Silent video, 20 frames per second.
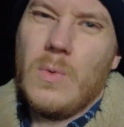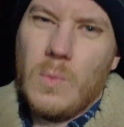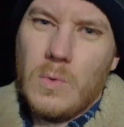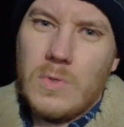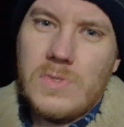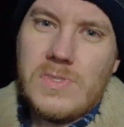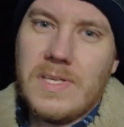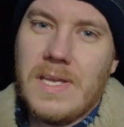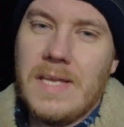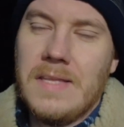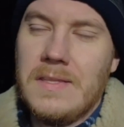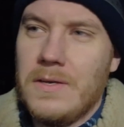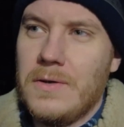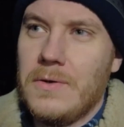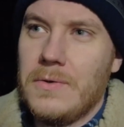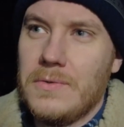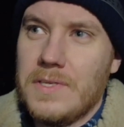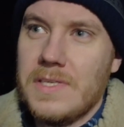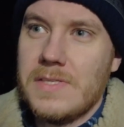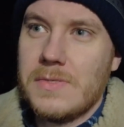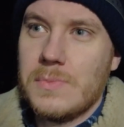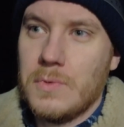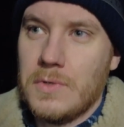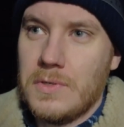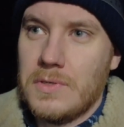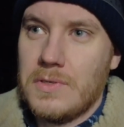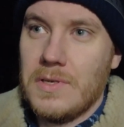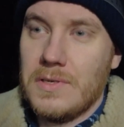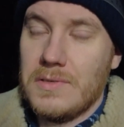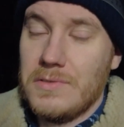Once again though, this
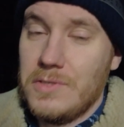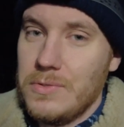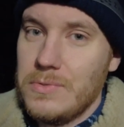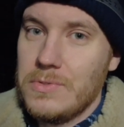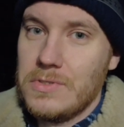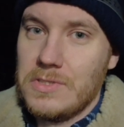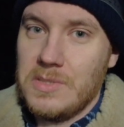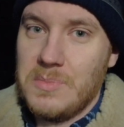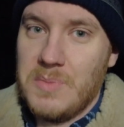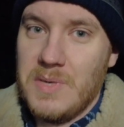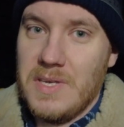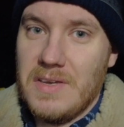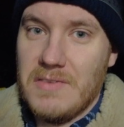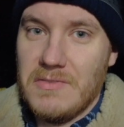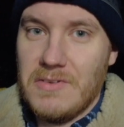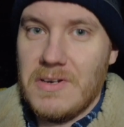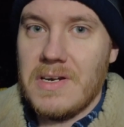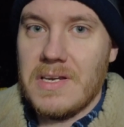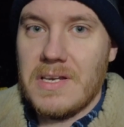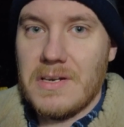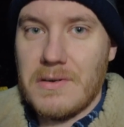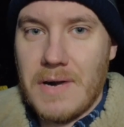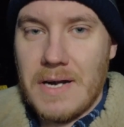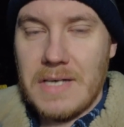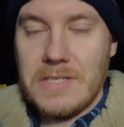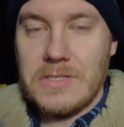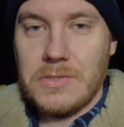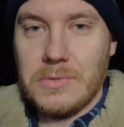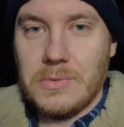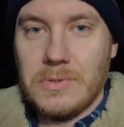would usually be a very
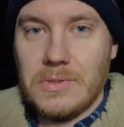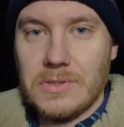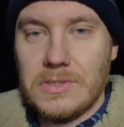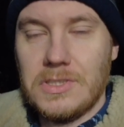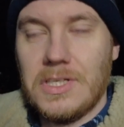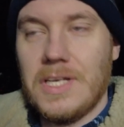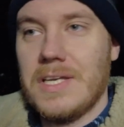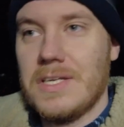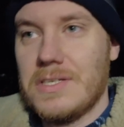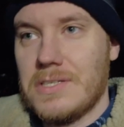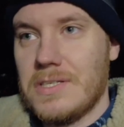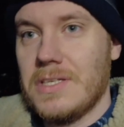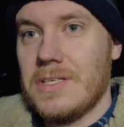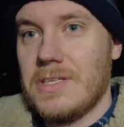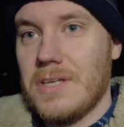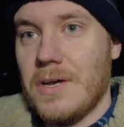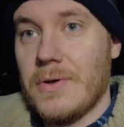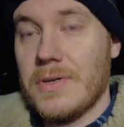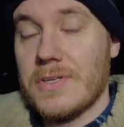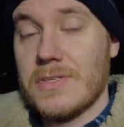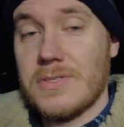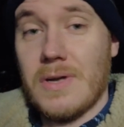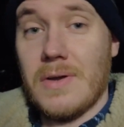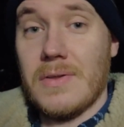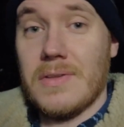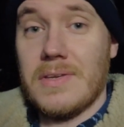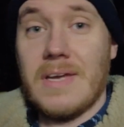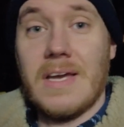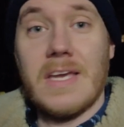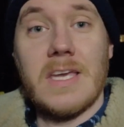gradual change that you'd notice
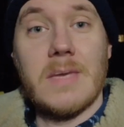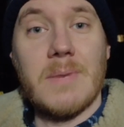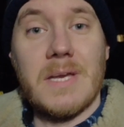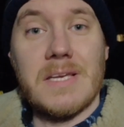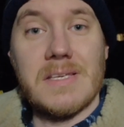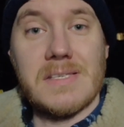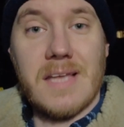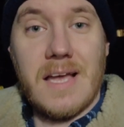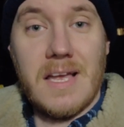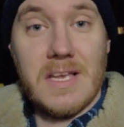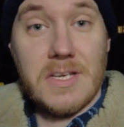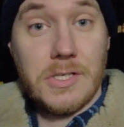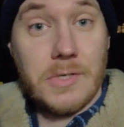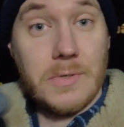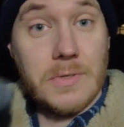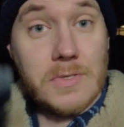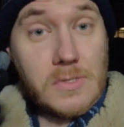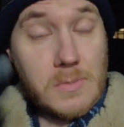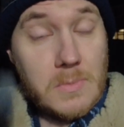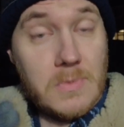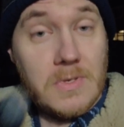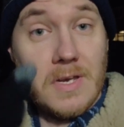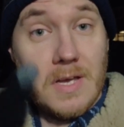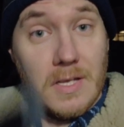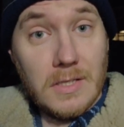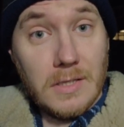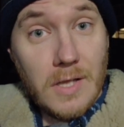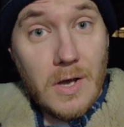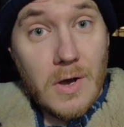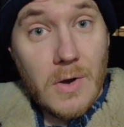throughout the night. You may start shooting something at
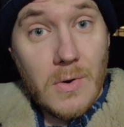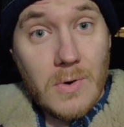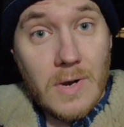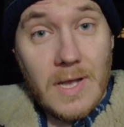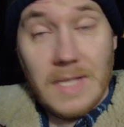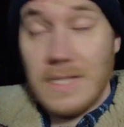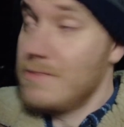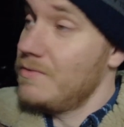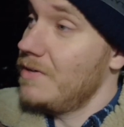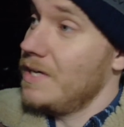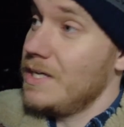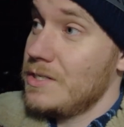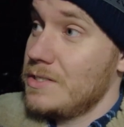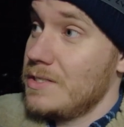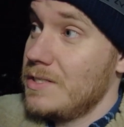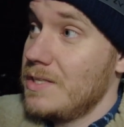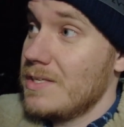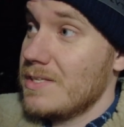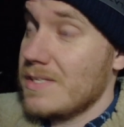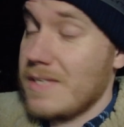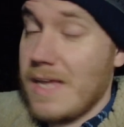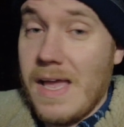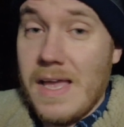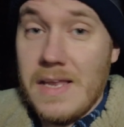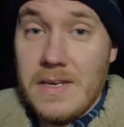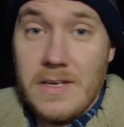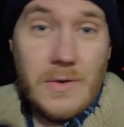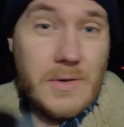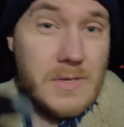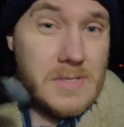a low elevation in the sky
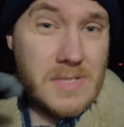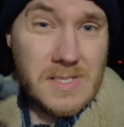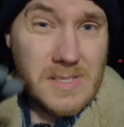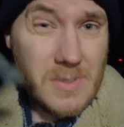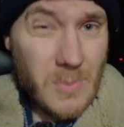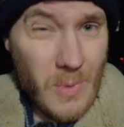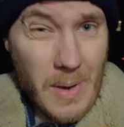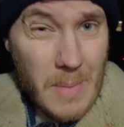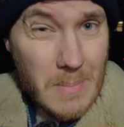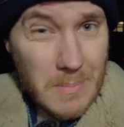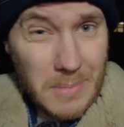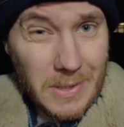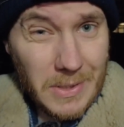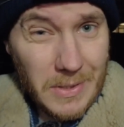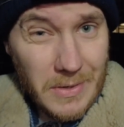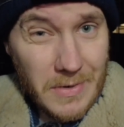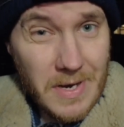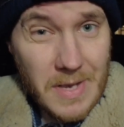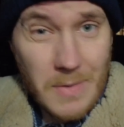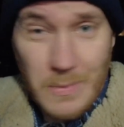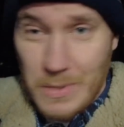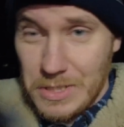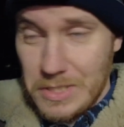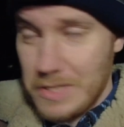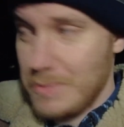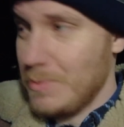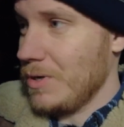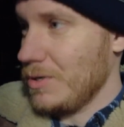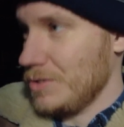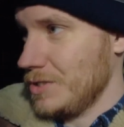and notice it's quite blurry,
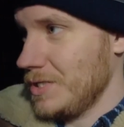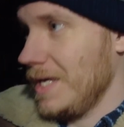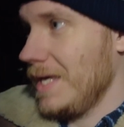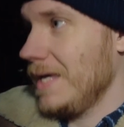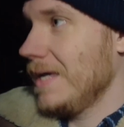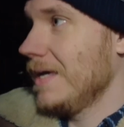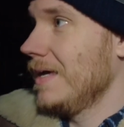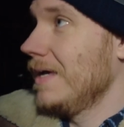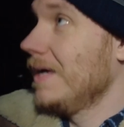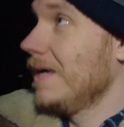wishy-washy.